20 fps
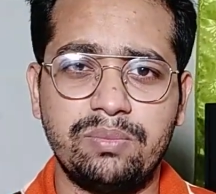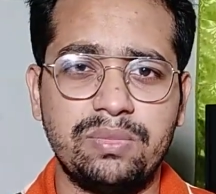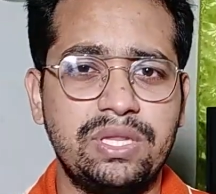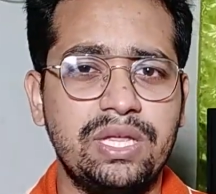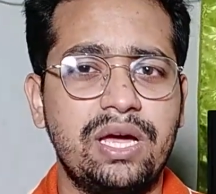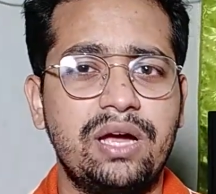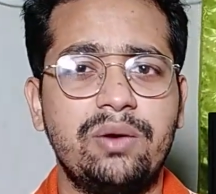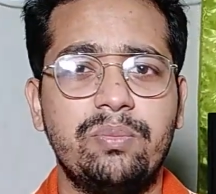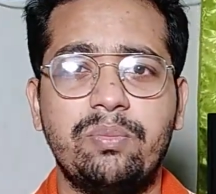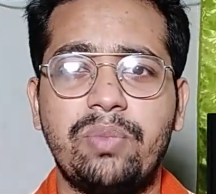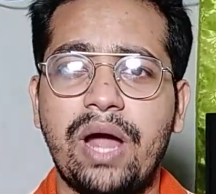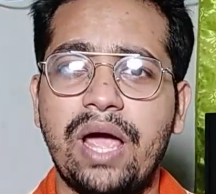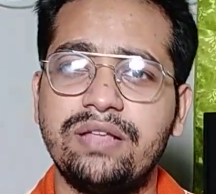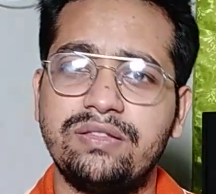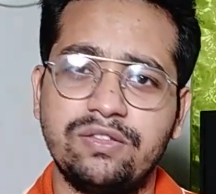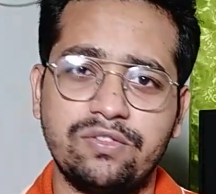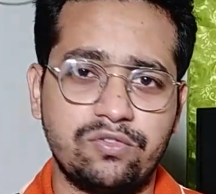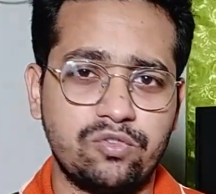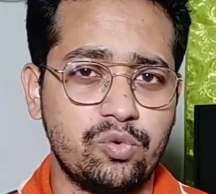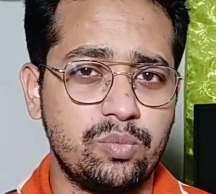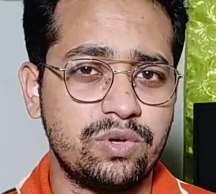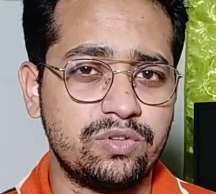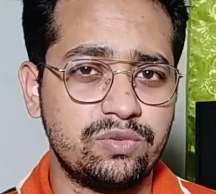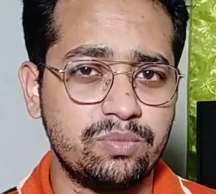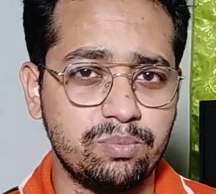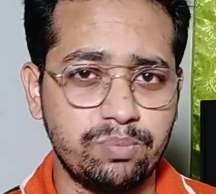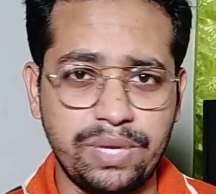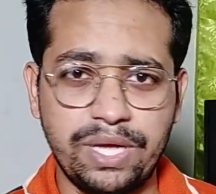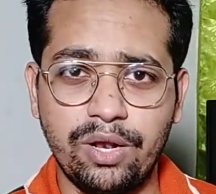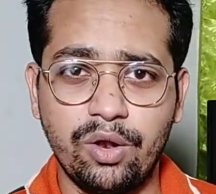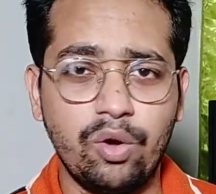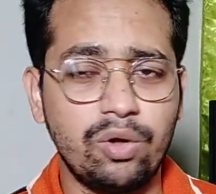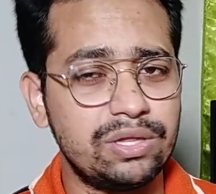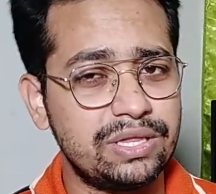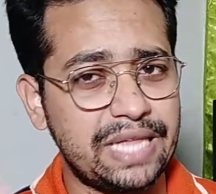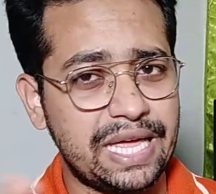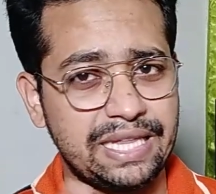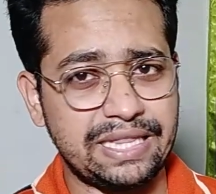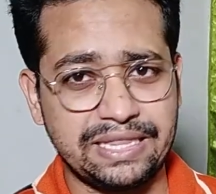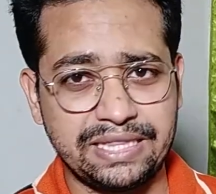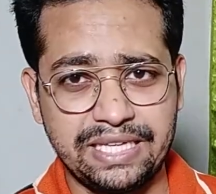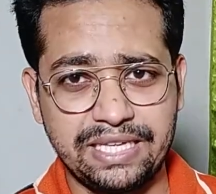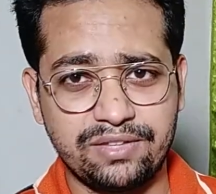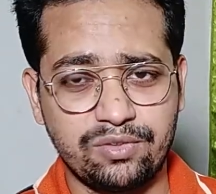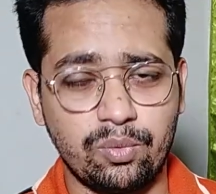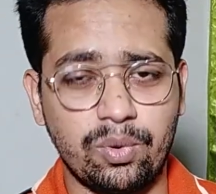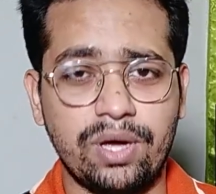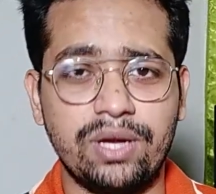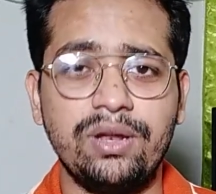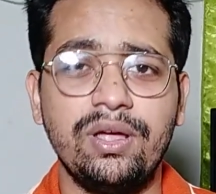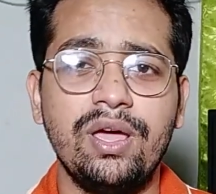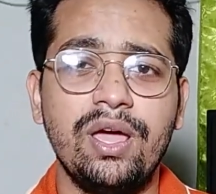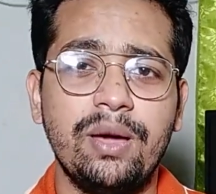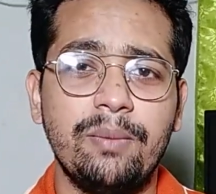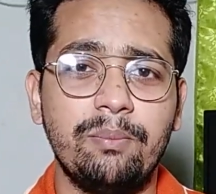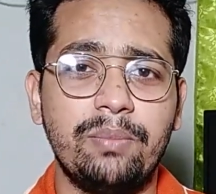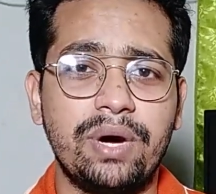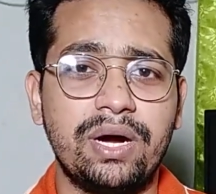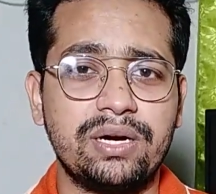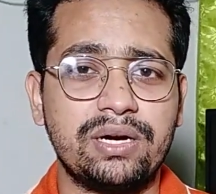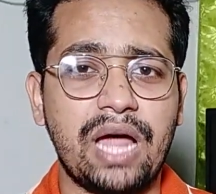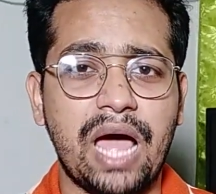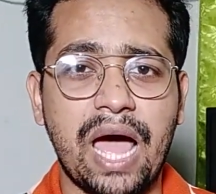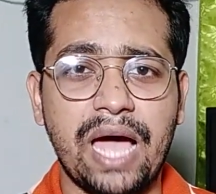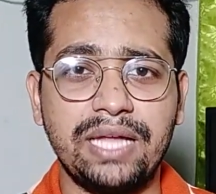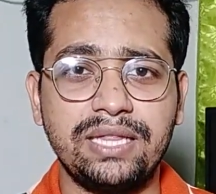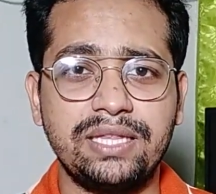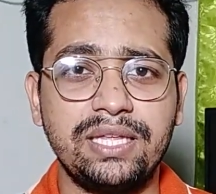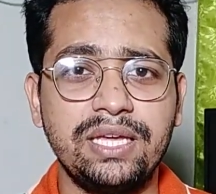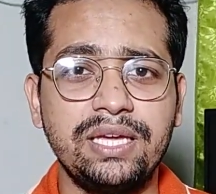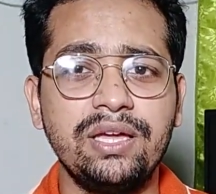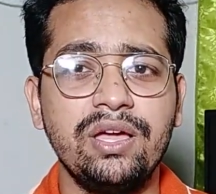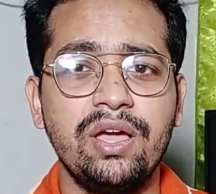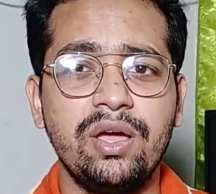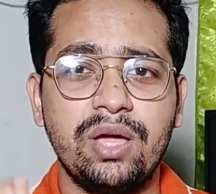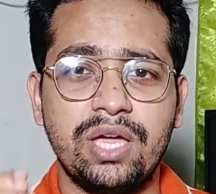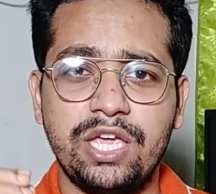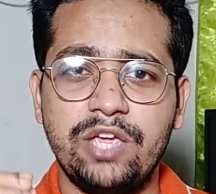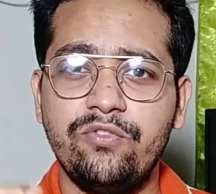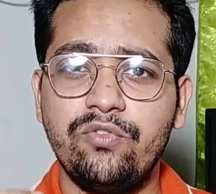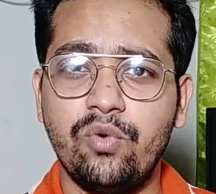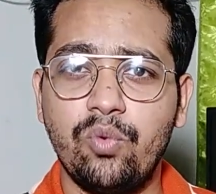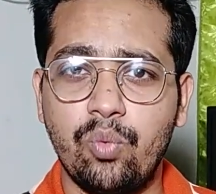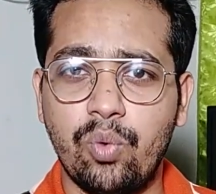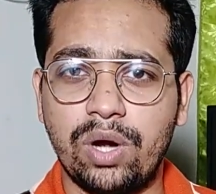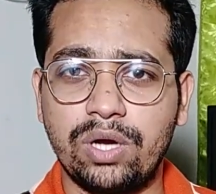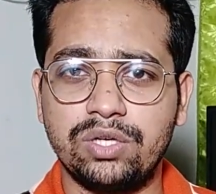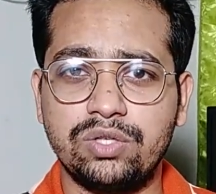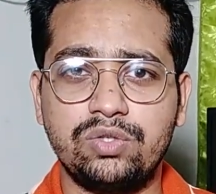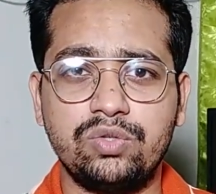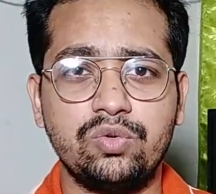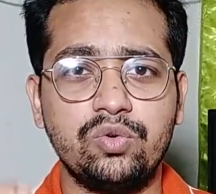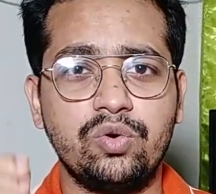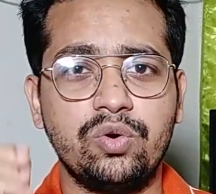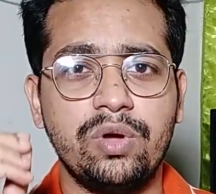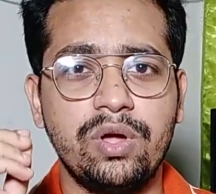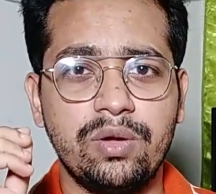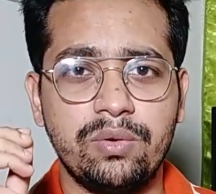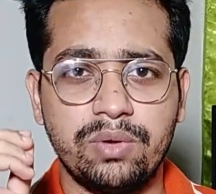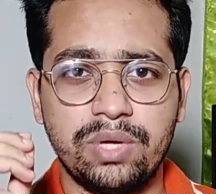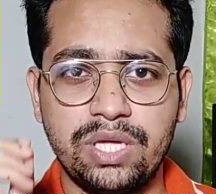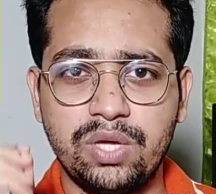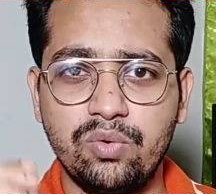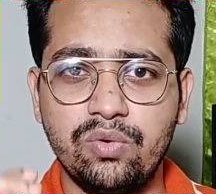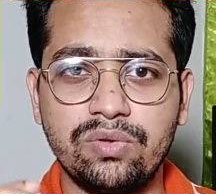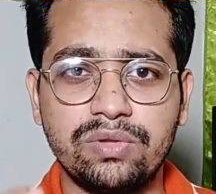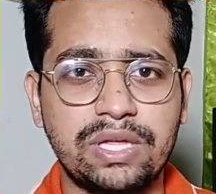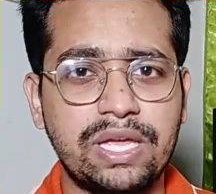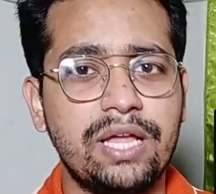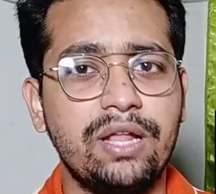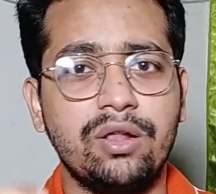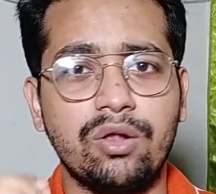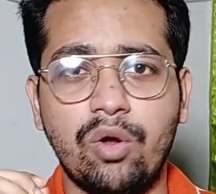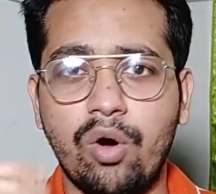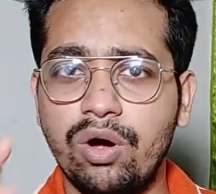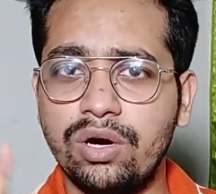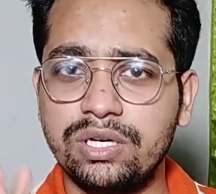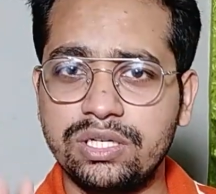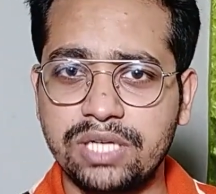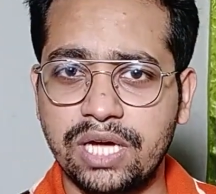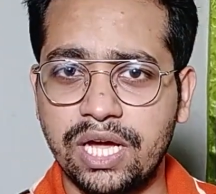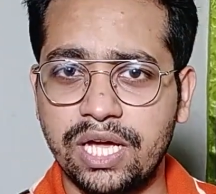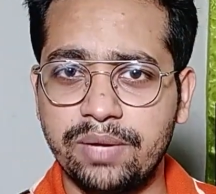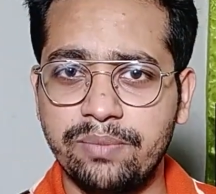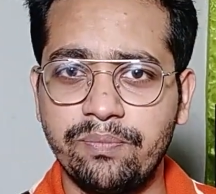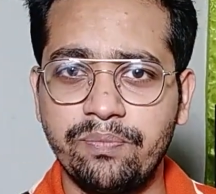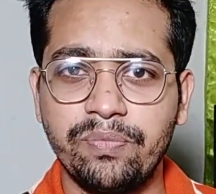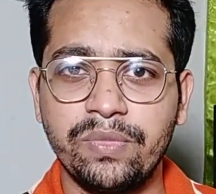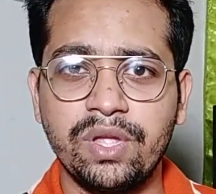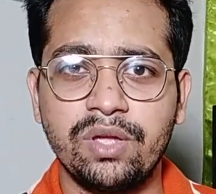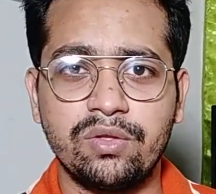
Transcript: Their price is so much below than this one, but I think if you want to use a long time,